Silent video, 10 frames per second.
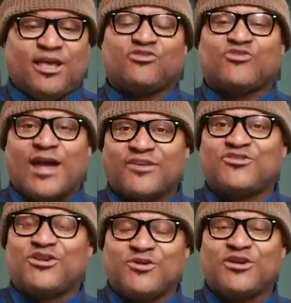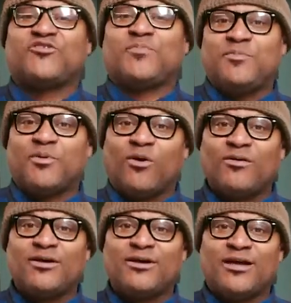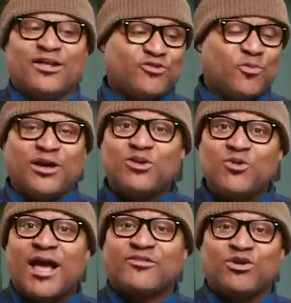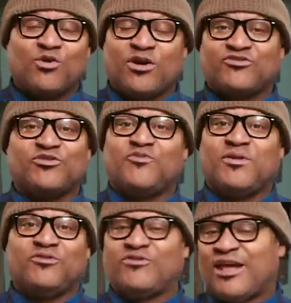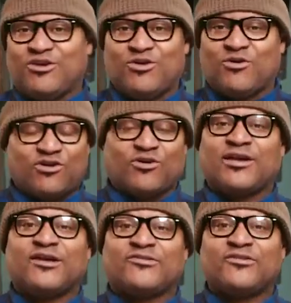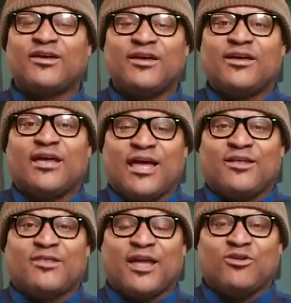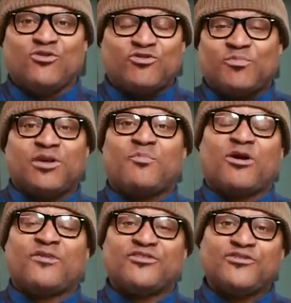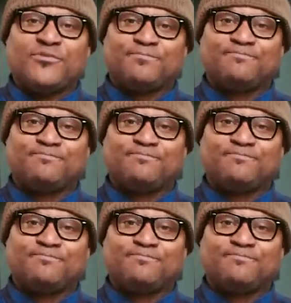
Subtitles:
It attracts curious people. And so by you asking questions means that you're curious and that you should be a part of it too.